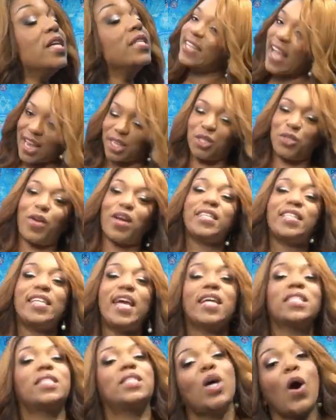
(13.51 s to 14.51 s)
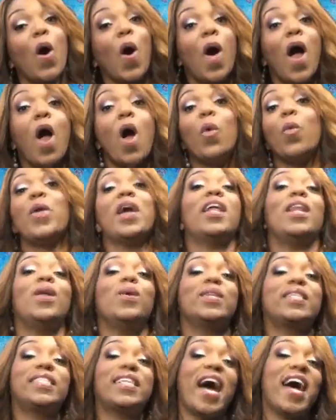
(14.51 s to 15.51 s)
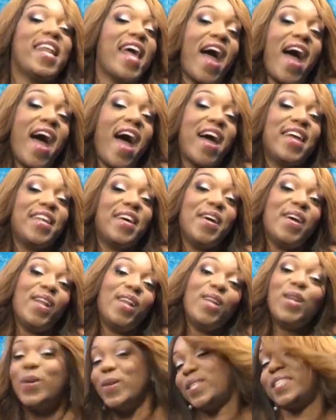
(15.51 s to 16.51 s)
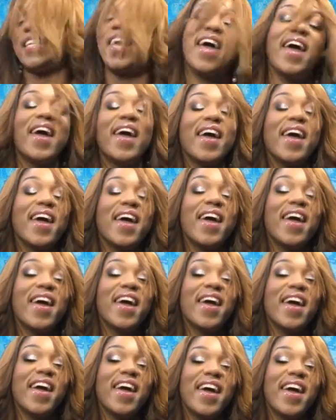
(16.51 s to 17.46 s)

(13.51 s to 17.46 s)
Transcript: Destra says so. We loose and loose hair.